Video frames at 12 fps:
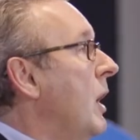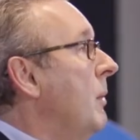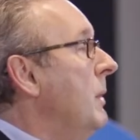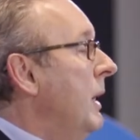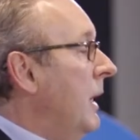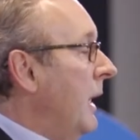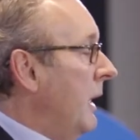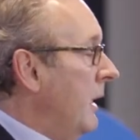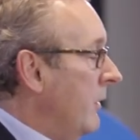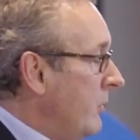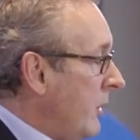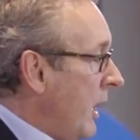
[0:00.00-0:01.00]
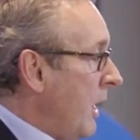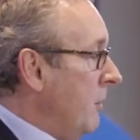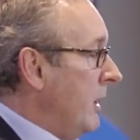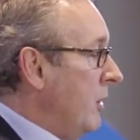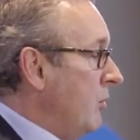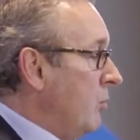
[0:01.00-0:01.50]
job in his
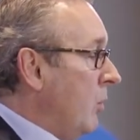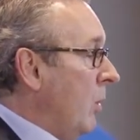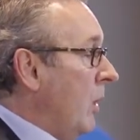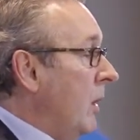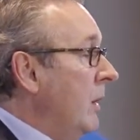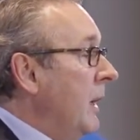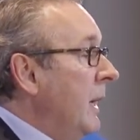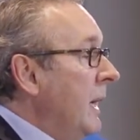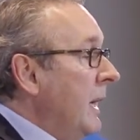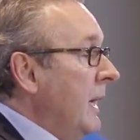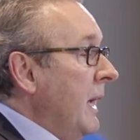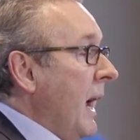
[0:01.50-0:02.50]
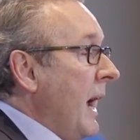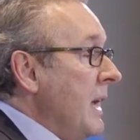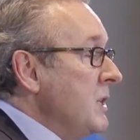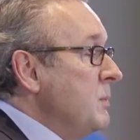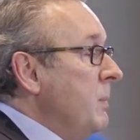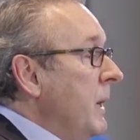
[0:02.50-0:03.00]
time in his role. He
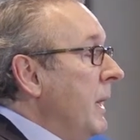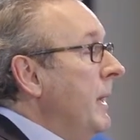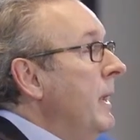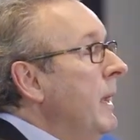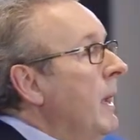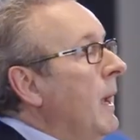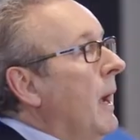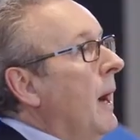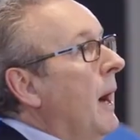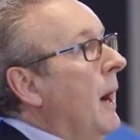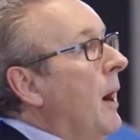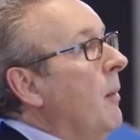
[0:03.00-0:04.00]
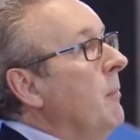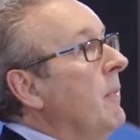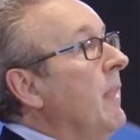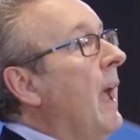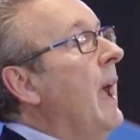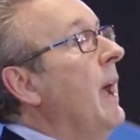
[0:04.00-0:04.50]
has been
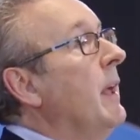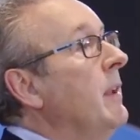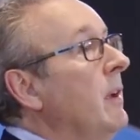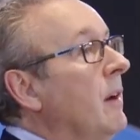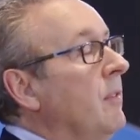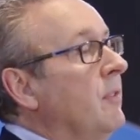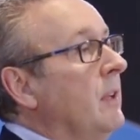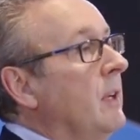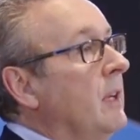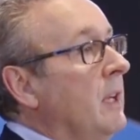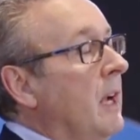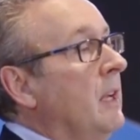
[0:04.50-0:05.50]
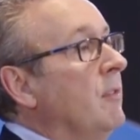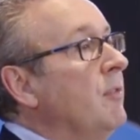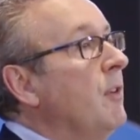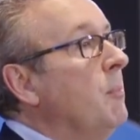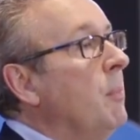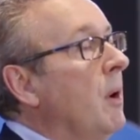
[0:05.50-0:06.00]
the head of the
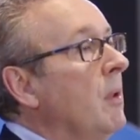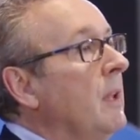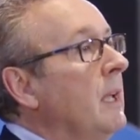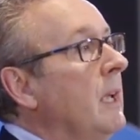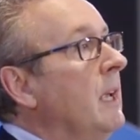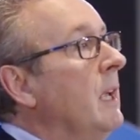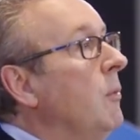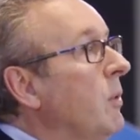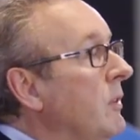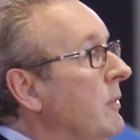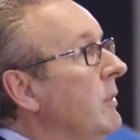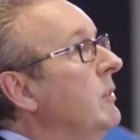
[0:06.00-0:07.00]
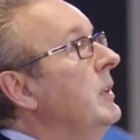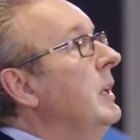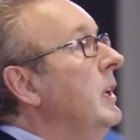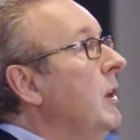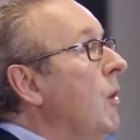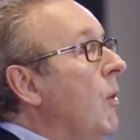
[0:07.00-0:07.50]
Canadian Football League. He was the
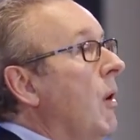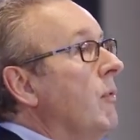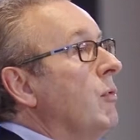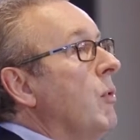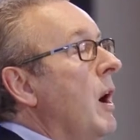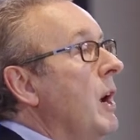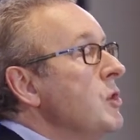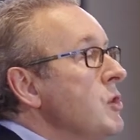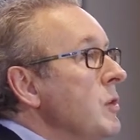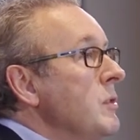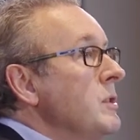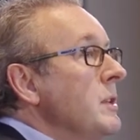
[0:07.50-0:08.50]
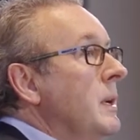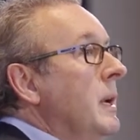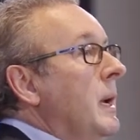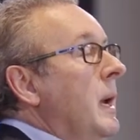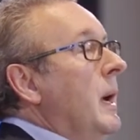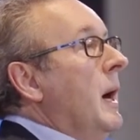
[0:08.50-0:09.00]
CEO of Rogers.
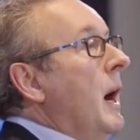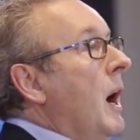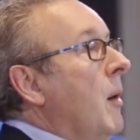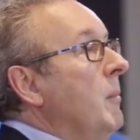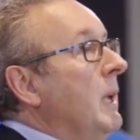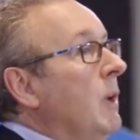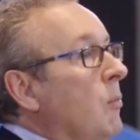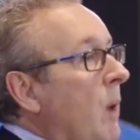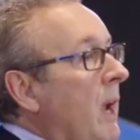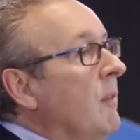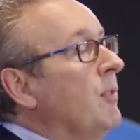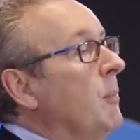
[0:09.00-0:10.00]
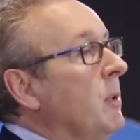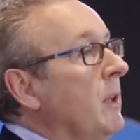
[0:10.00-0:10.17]
He ran